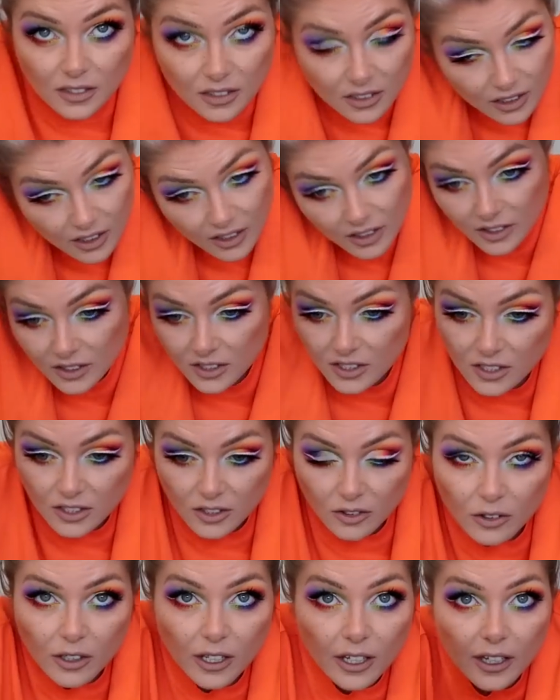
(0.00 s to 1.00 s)
I think this
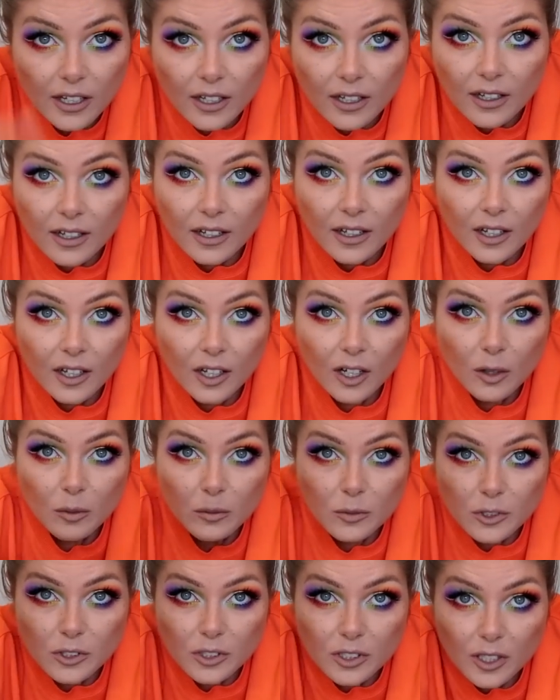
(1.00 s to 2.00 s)
is okay.
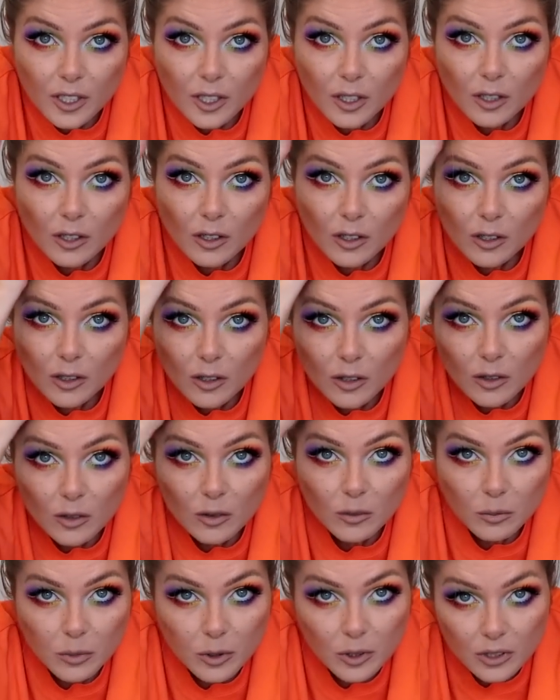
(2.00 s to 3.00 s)
I'm just gonna
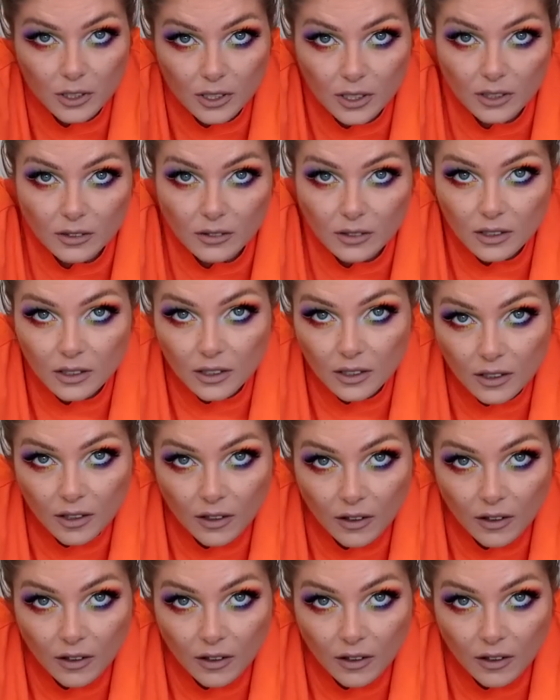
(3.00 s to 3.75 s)
put a little...